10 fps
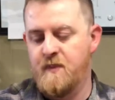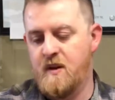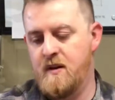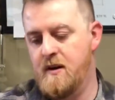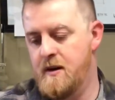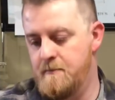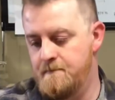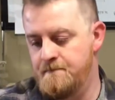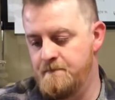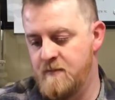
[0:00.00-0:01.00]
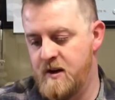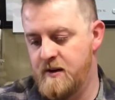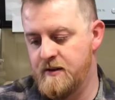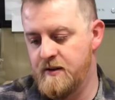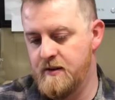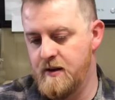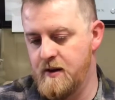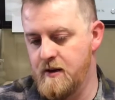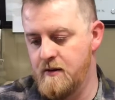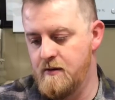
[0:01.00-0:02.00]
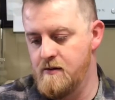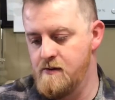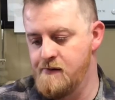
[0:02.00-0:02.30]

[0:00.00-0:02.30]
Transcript: How does this go?